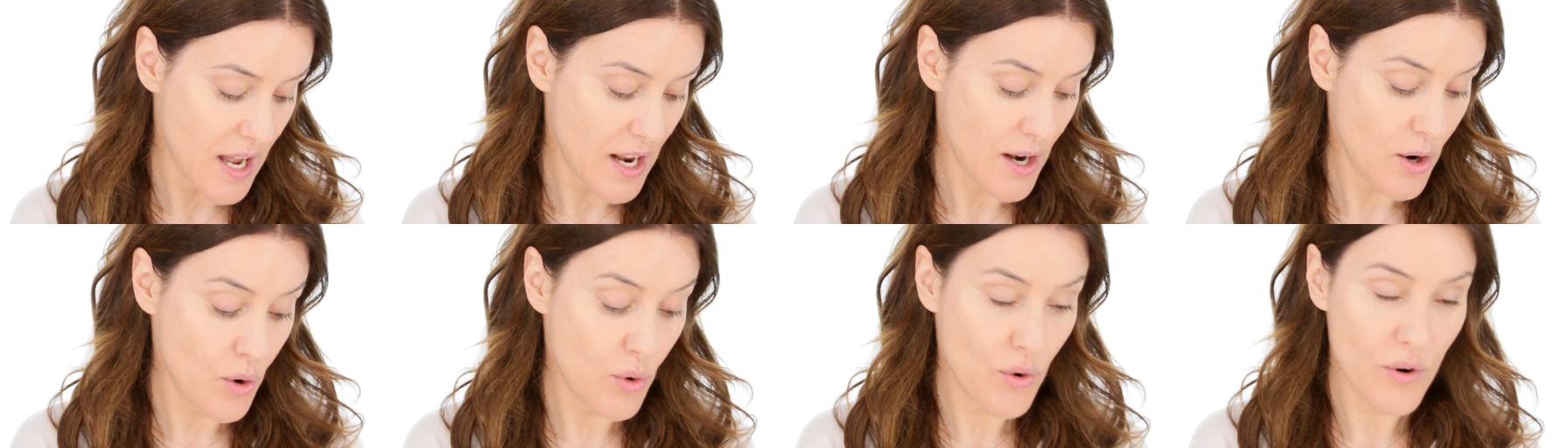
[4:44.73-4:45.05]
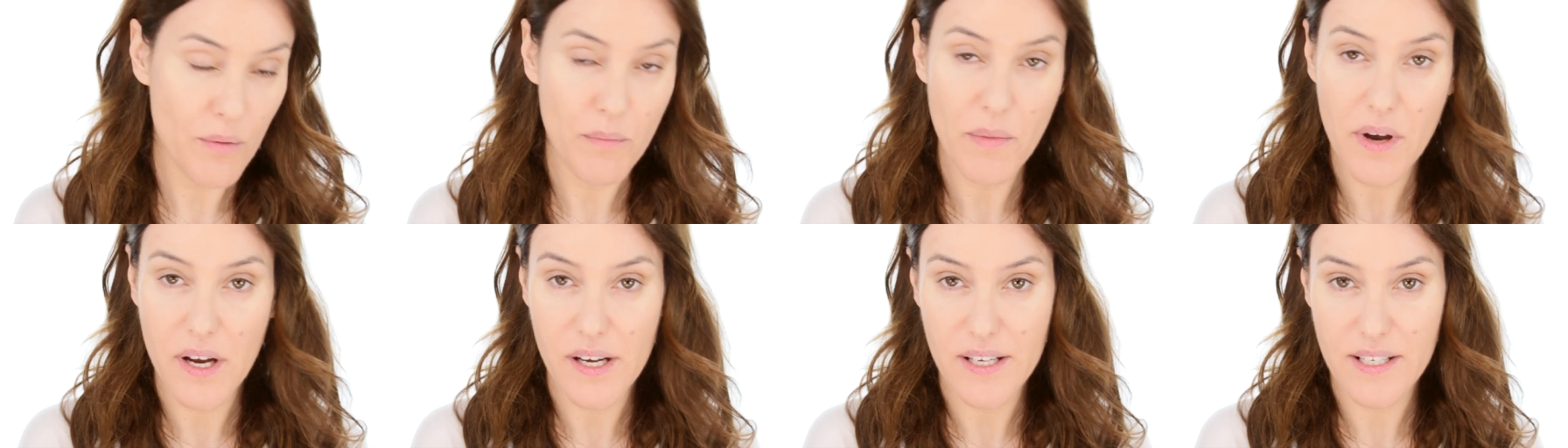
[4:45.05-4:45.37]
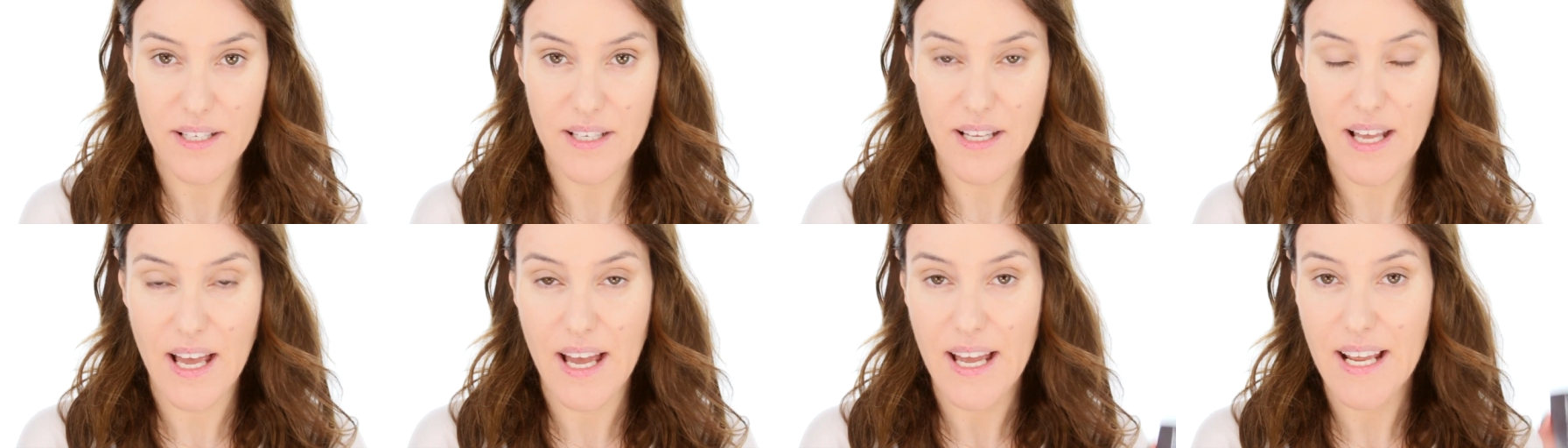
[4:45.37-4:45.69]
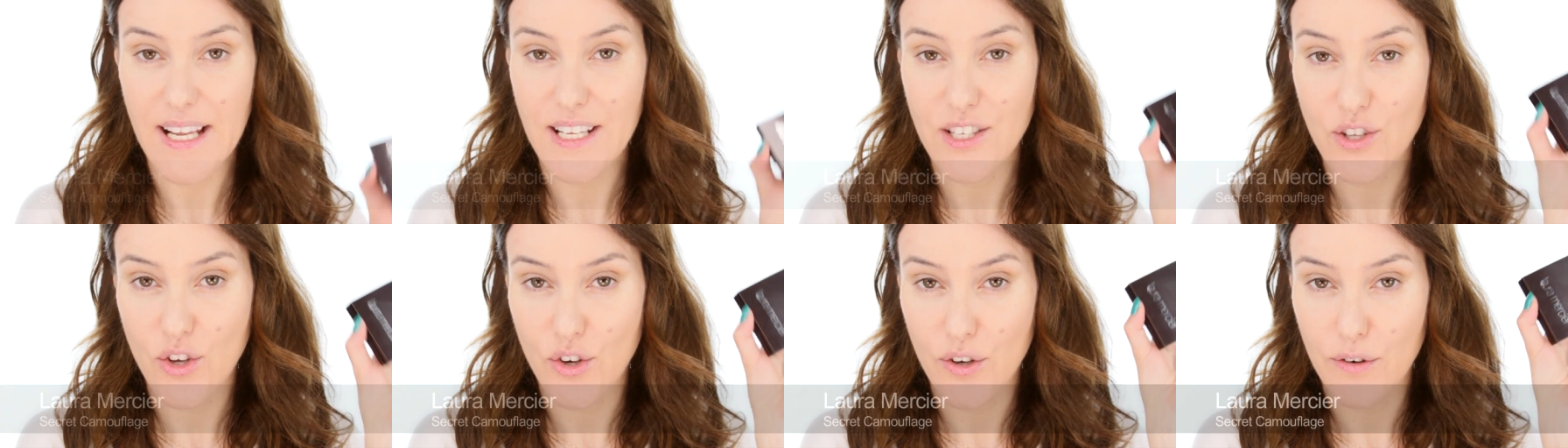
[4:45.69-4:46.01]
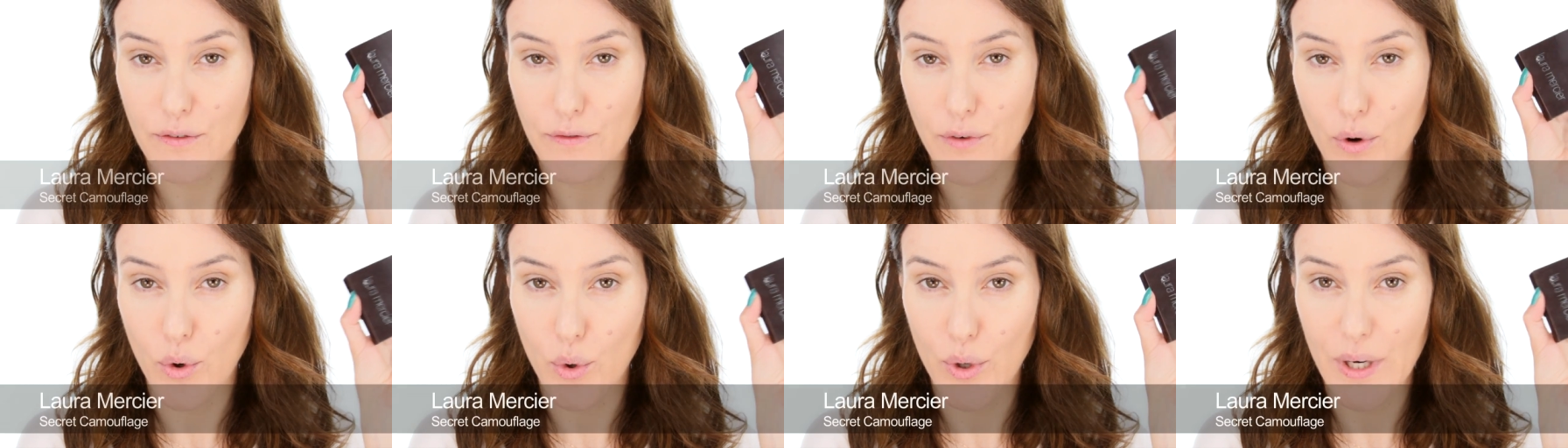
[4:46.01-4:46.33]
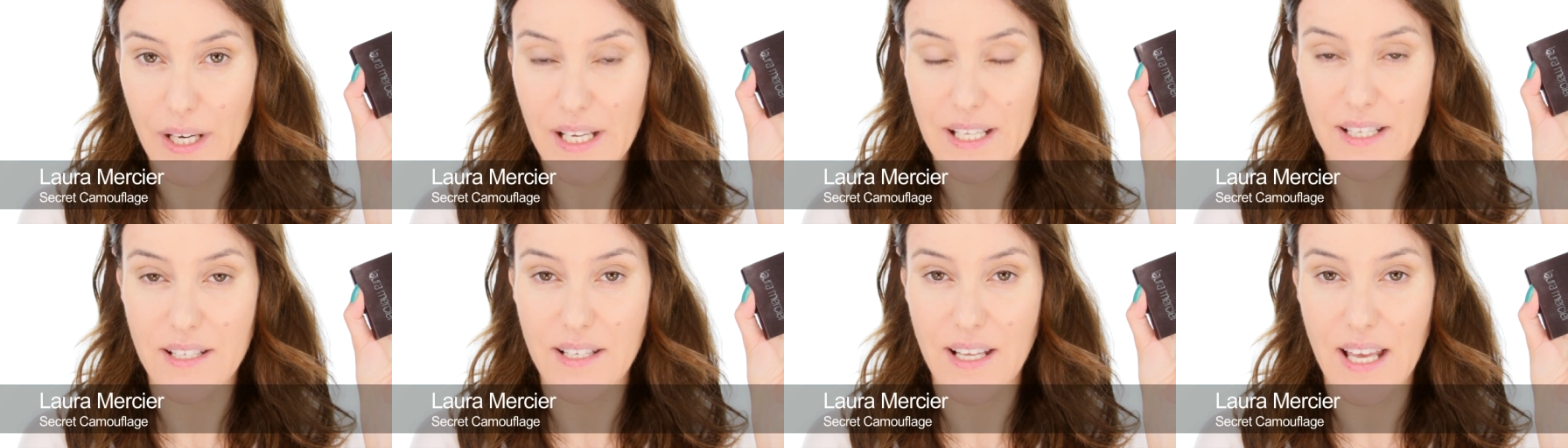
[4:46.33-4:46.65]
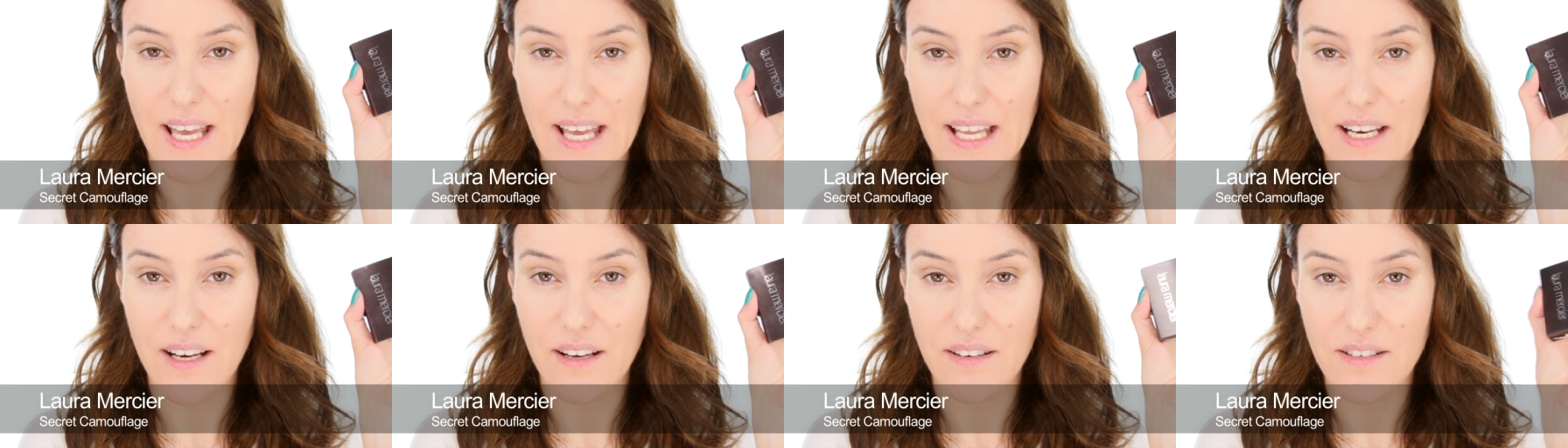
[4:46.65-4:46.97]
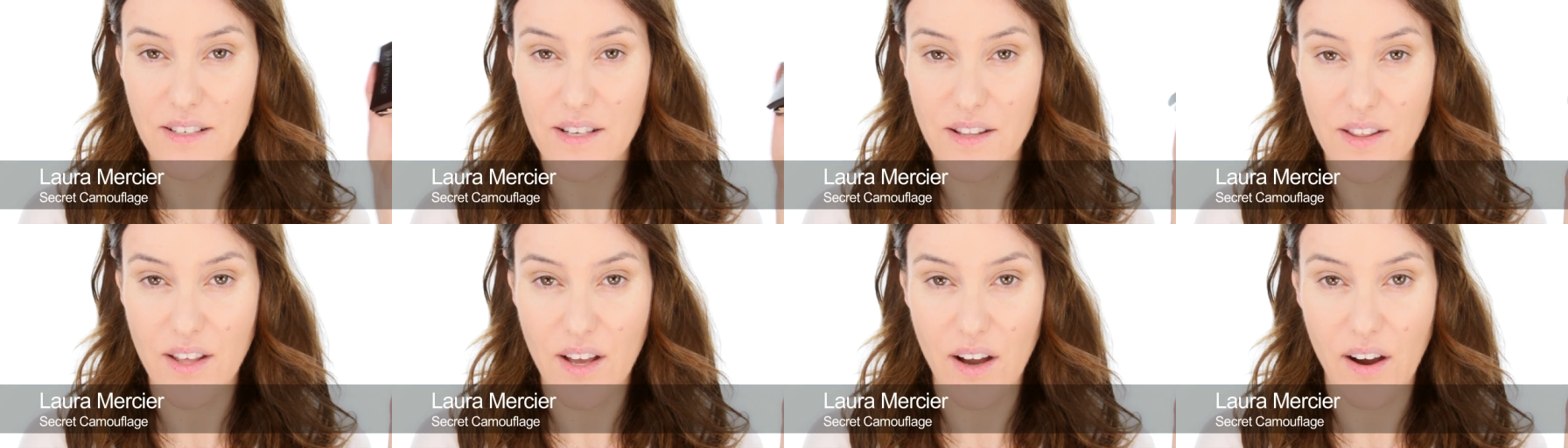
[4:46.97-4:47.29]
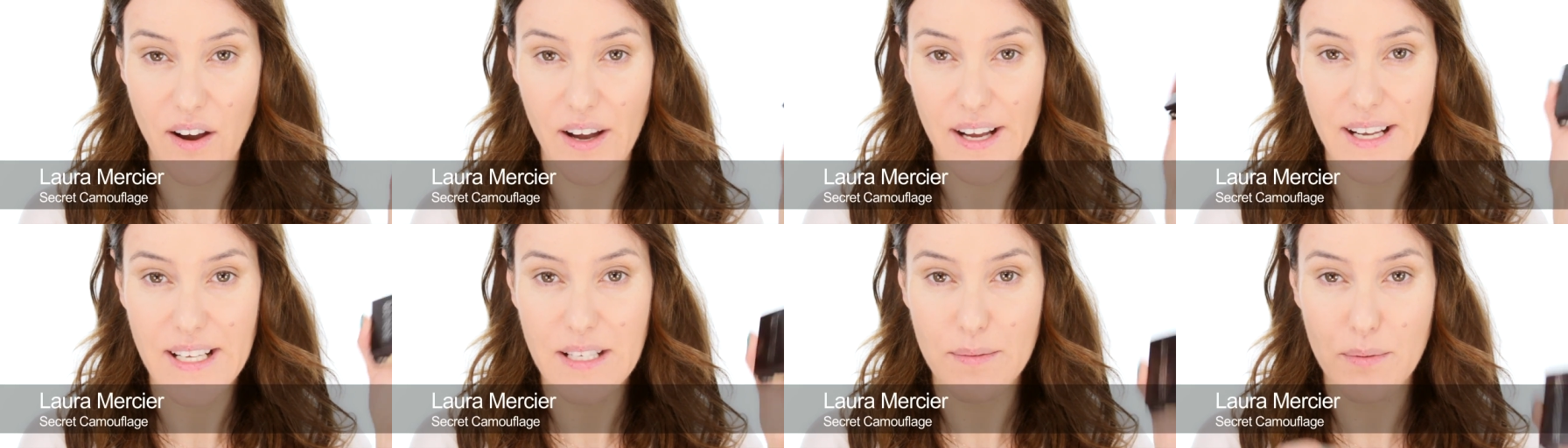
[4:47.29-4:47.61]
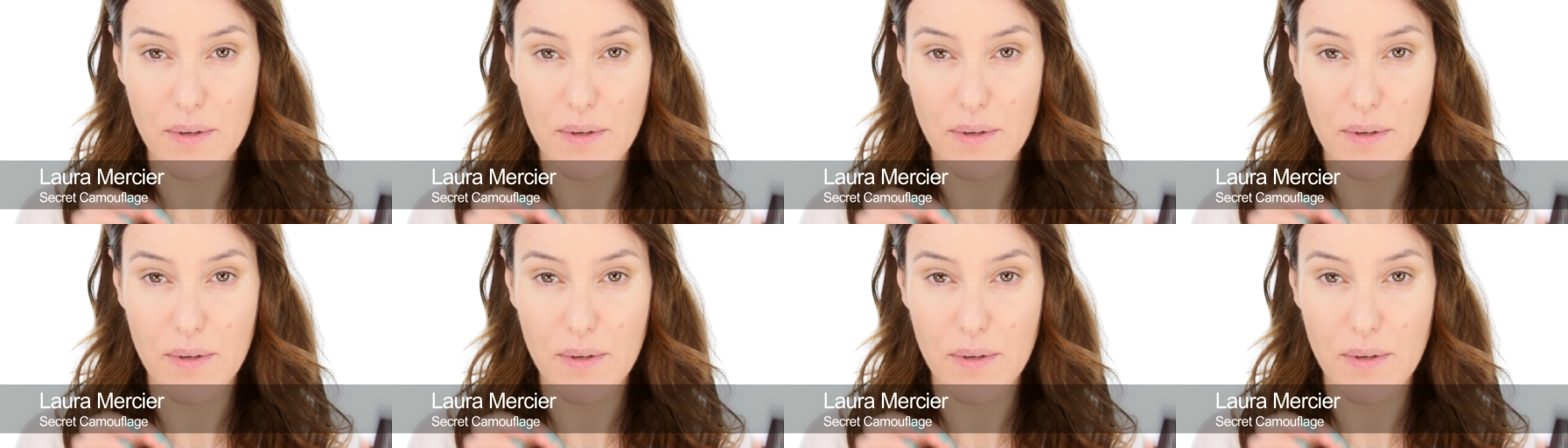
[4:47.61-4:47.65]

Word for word: Laura Mercier is good for oily skin under the eyes